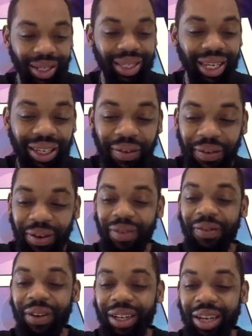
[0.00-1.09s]
Thank you for,
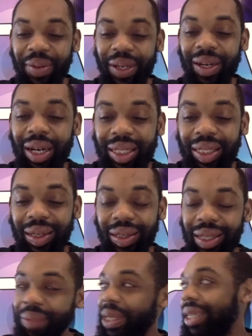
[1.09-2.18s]
for coming on. So,
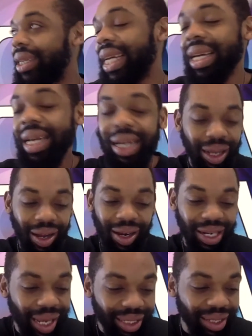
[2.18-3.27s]
I mean, all right,
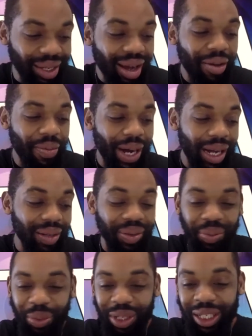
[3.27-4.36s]
a lot to talk about
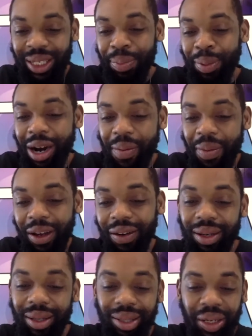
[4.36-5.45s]
with Spur, but,
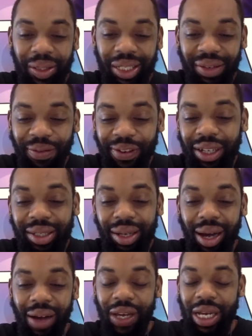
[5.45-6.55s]
you know, just first
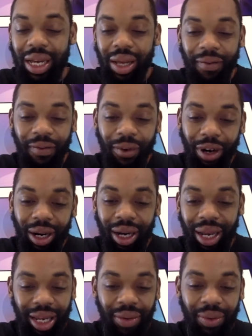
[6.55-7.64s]
off, for
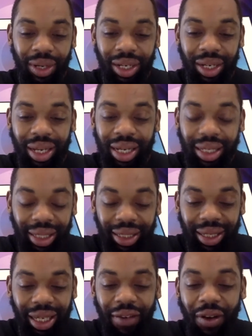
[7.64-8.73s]
anyone,
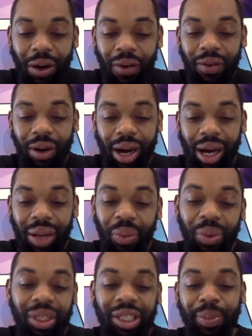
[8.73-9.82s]
just give overall
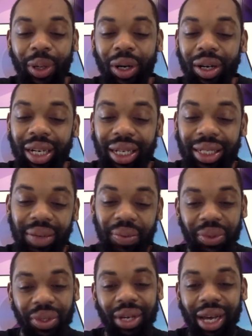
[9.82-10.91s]
what Spur is and what
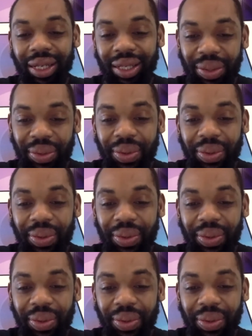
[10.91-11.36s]
do you guys do?